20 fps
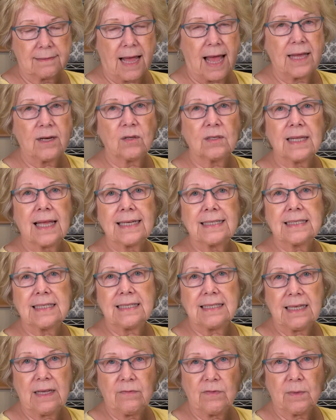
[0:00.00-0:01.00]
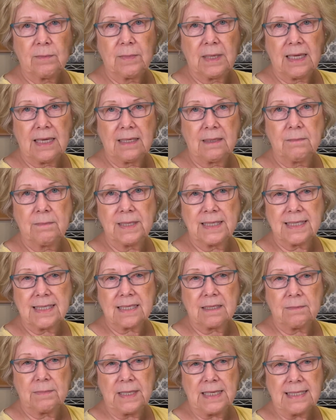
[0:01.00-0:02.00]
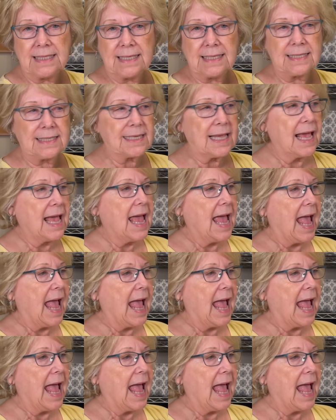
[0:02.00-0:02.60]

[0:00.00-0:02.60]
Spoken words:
I don't like to leave them in bits and pieces.